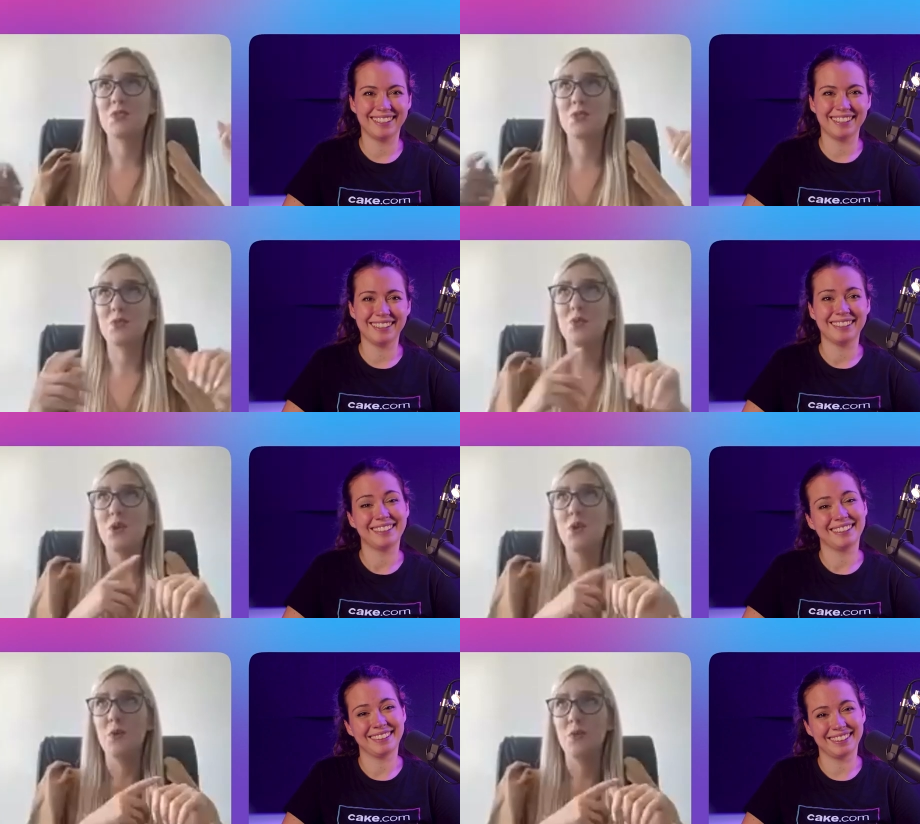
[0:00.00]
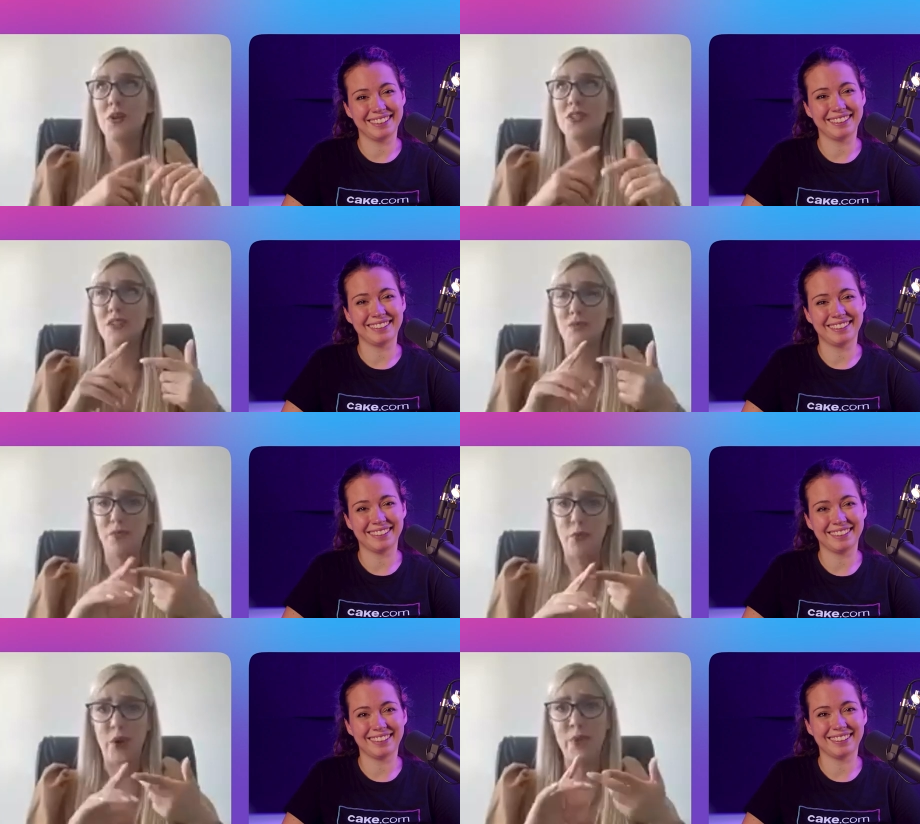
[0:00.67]
Speaker 1: So what's
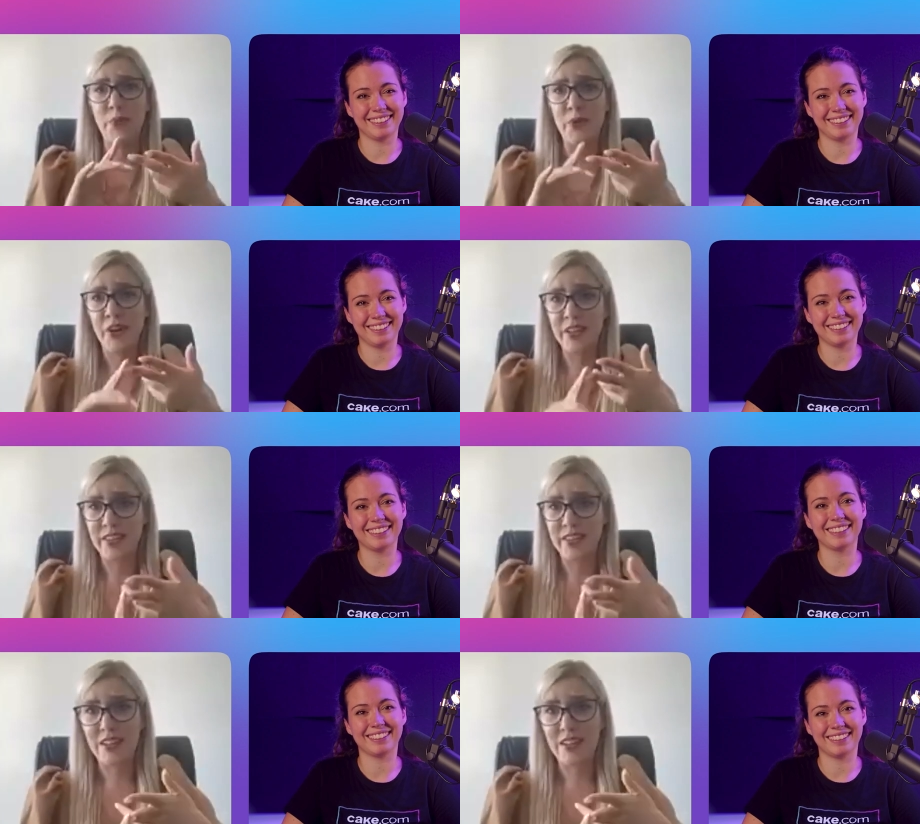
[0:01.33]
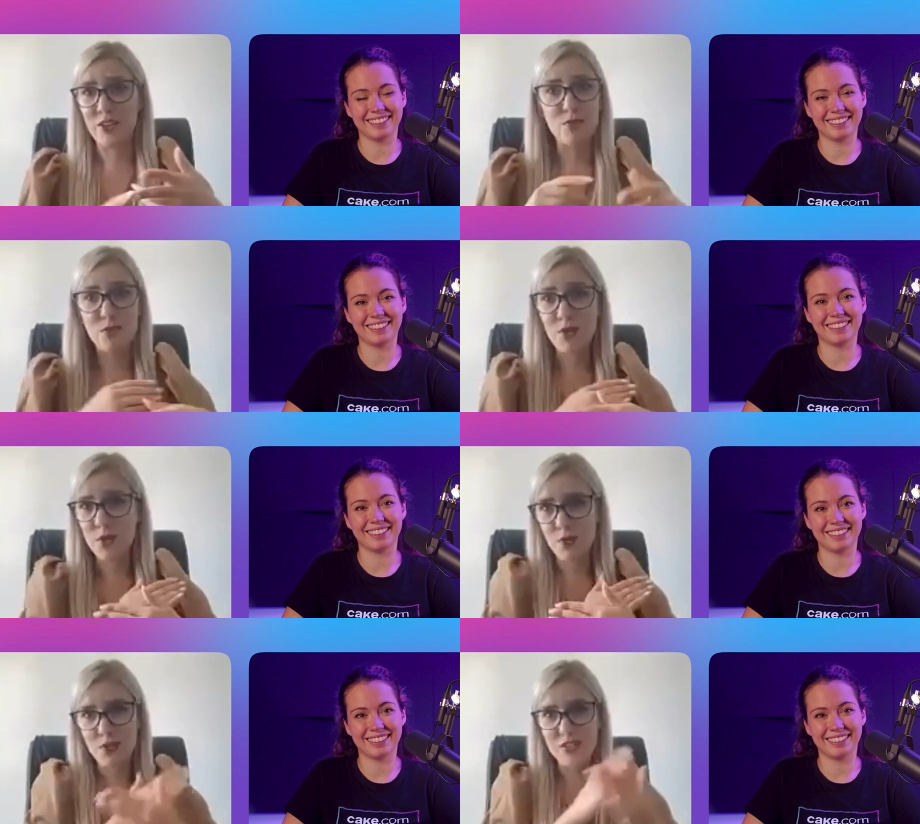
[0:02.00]
Viber and Telegram. So it
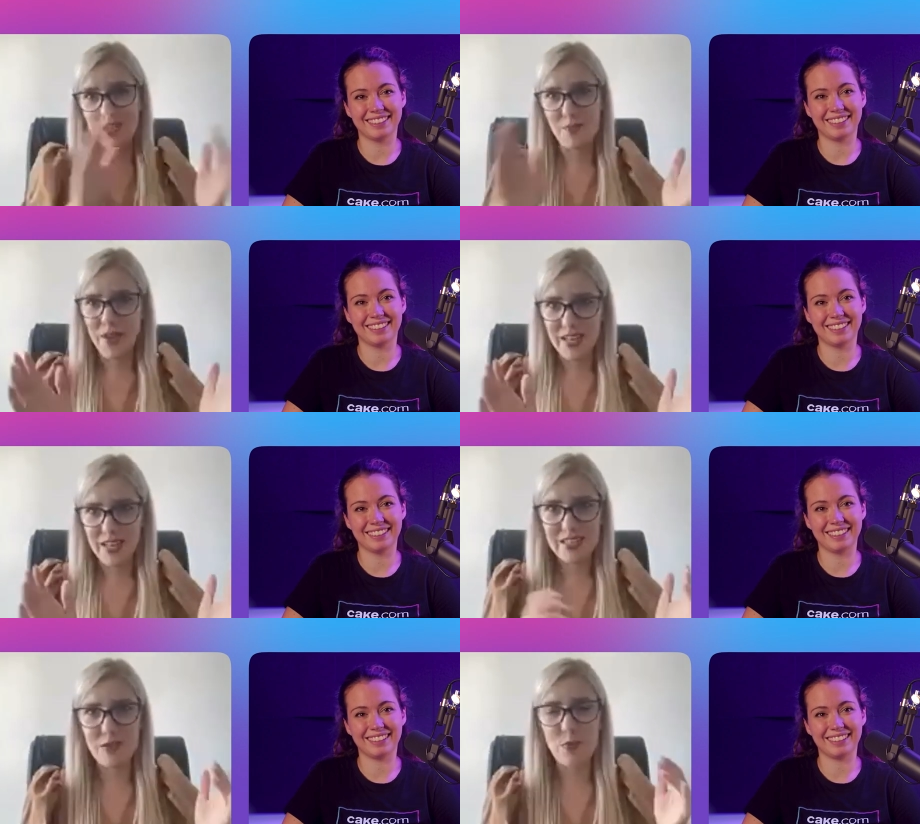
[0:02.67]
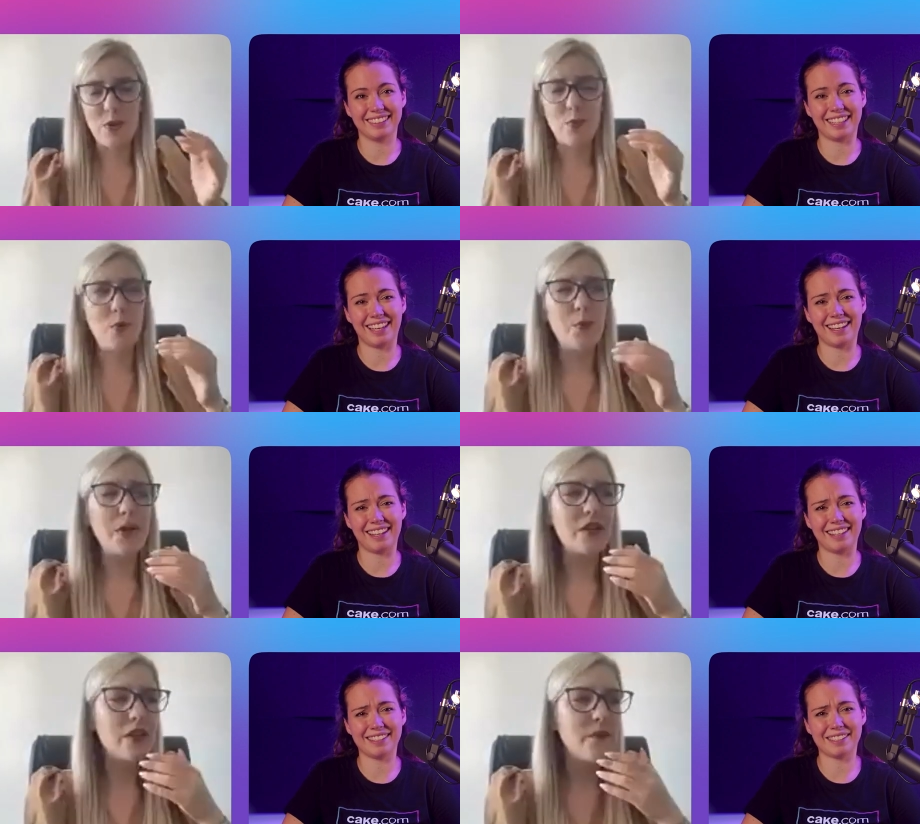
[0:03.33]
was a mess in one moment.
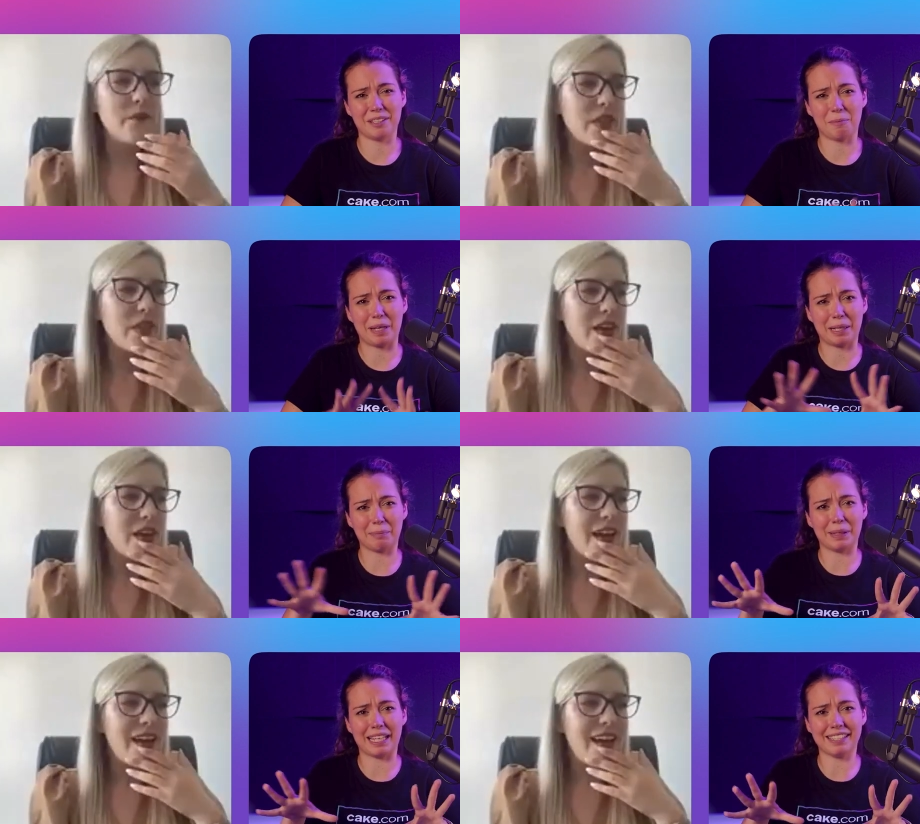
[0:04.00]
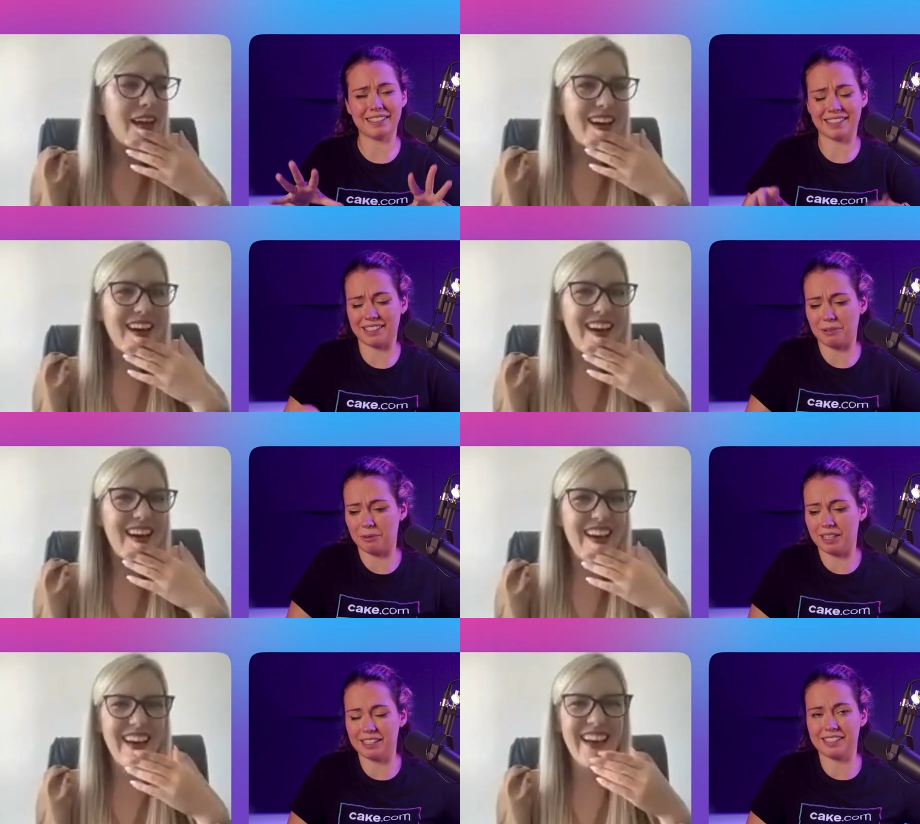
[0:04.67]
Yeah,
Speaker 2: so many places
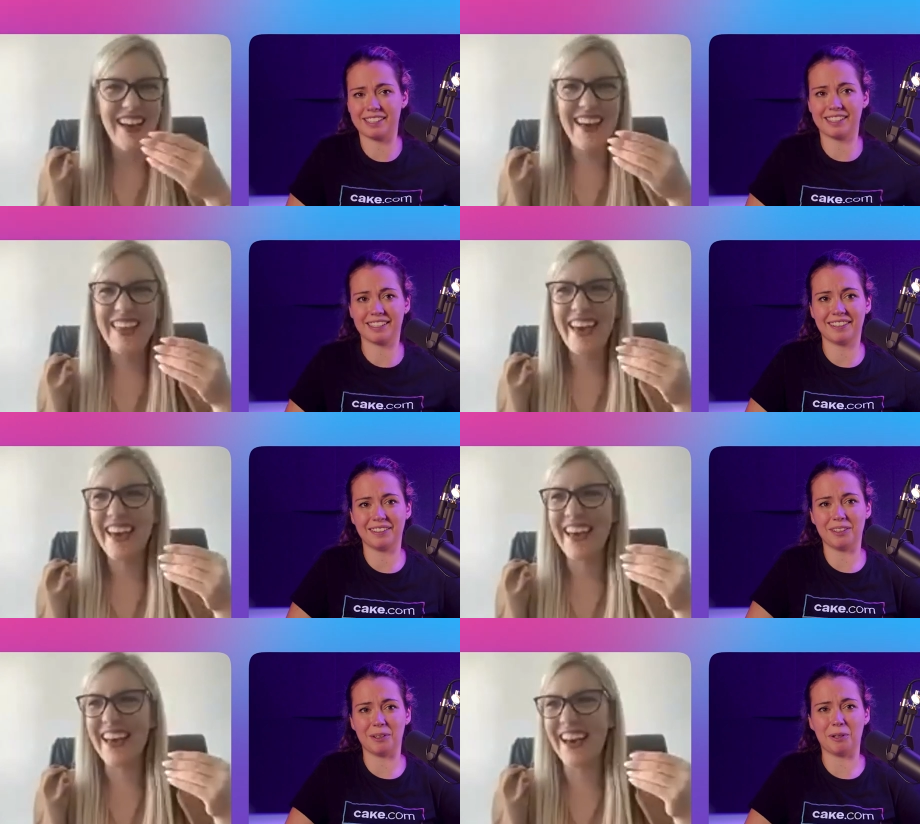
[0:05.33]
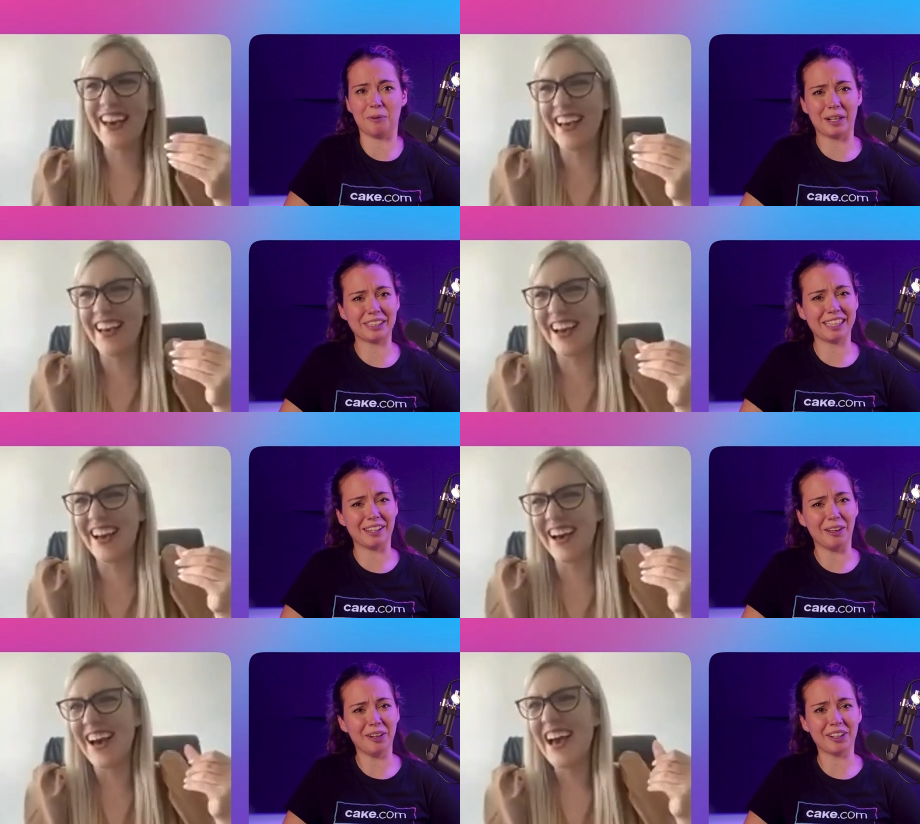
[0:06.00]
at once. I don't know where
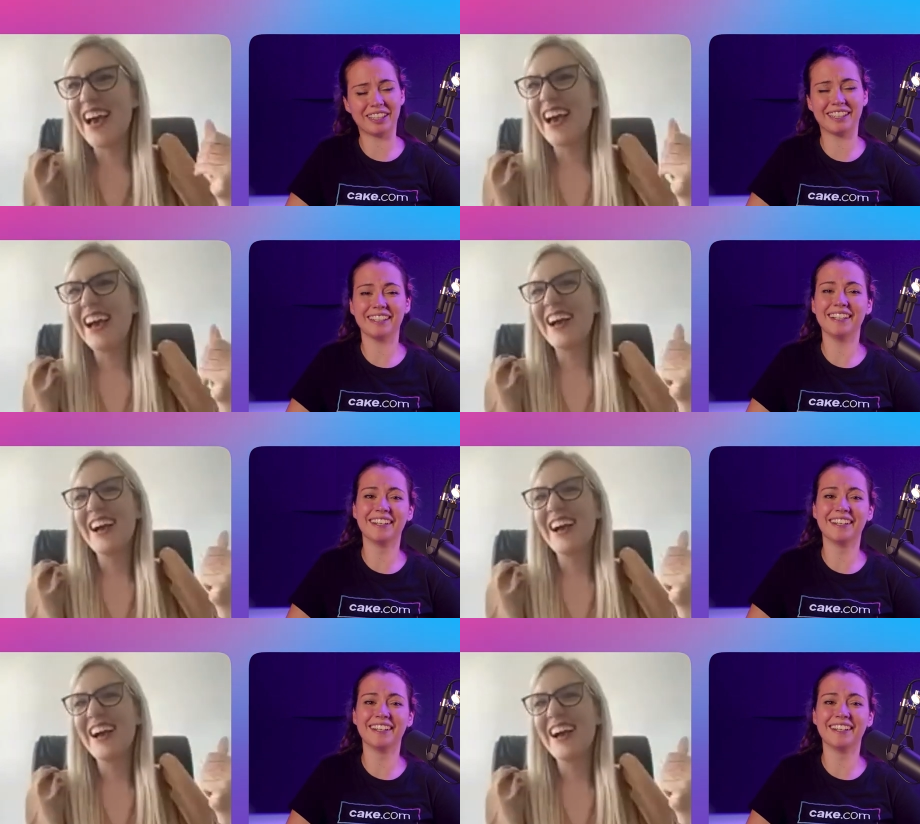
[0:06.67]
to look.